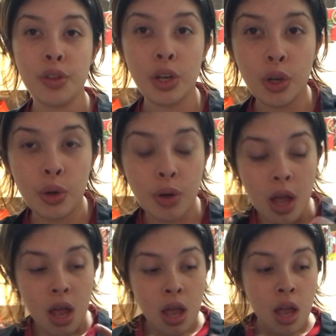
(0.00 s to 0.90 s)
You know,
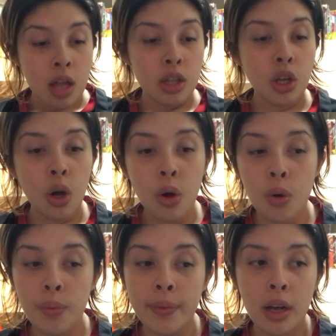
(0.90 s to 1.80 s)

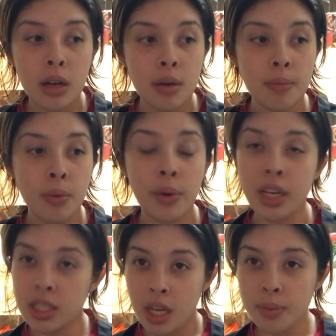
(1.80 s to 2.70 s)
don't when
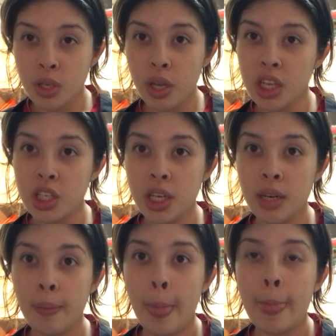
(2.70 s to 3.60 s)
it comes to the kitchen,
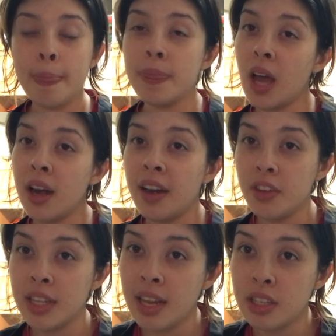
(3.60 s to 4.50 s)
not
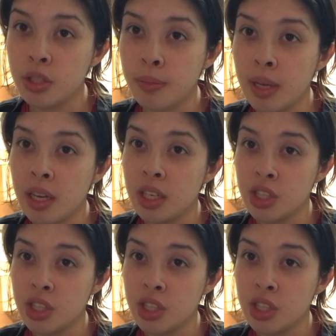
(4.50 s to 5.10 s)
everything has to be in a